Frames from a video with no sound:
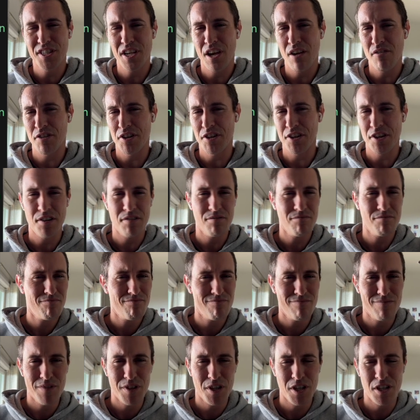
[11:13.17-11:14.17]
Just having
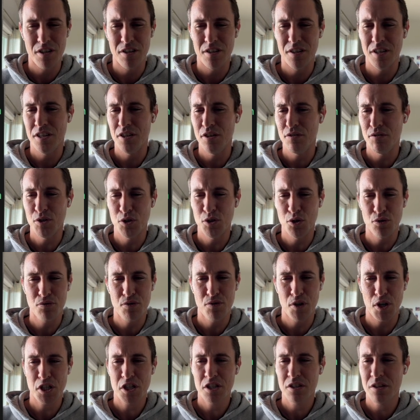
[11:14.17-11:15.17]
it in an
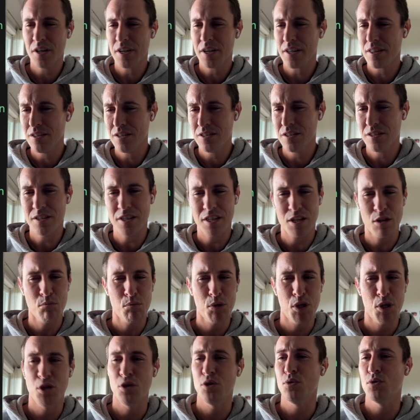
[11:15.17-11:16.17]
individual function like this that
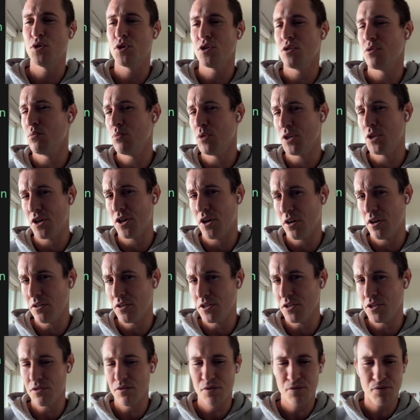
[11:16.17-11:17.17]
can be used
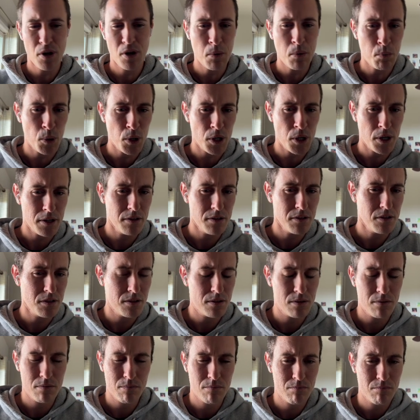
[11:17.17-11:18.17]
regardless of the framework
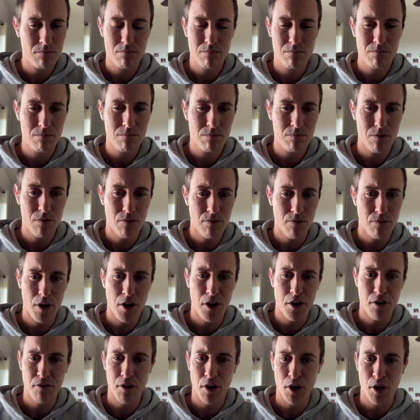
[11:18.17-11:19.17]
is
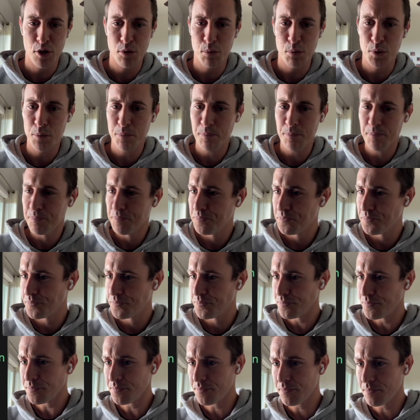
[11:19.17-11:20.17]
very valuable.
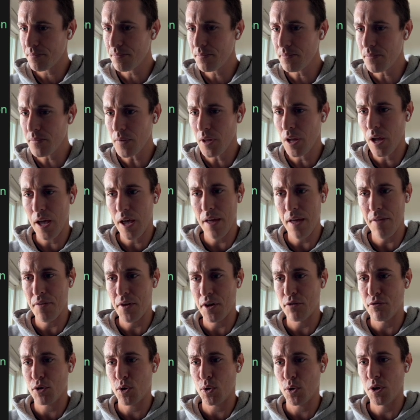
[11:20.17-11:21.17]

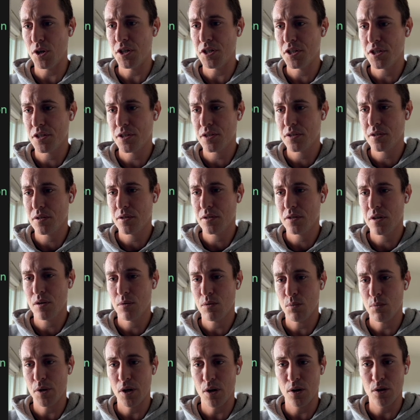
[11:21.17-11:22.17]
And then, of course,
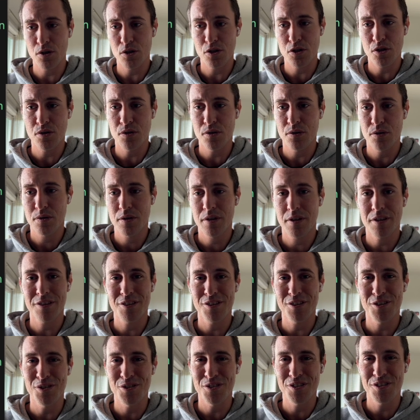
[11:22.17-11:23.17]
we also
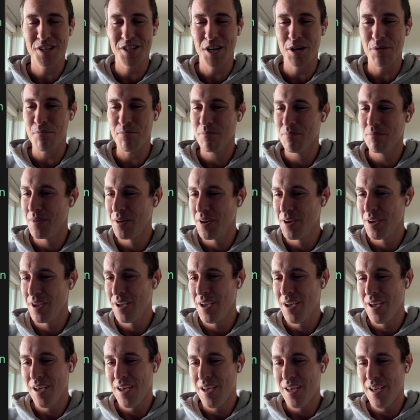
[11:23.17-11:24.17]
get the user type.
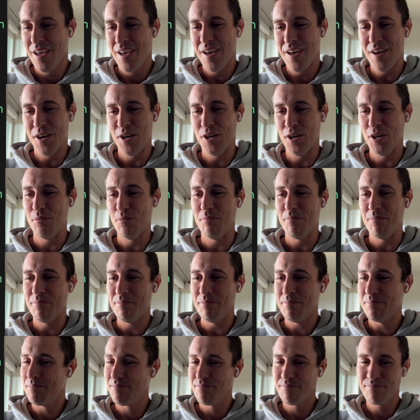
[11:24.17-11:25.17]

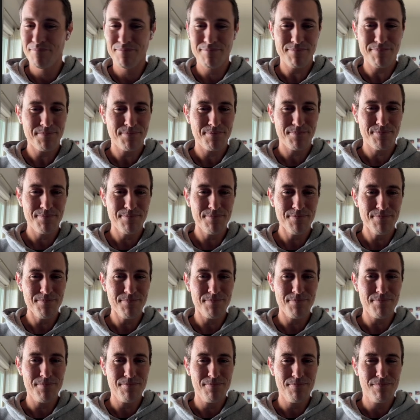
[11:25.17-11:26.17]
Um,
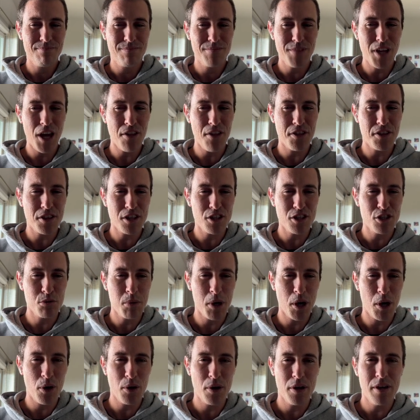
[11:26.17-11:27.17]
yeah, I think
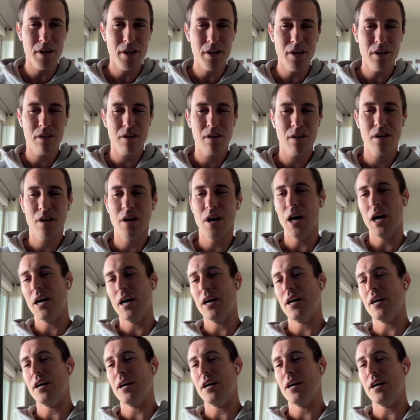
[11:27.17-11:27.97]
that's about it.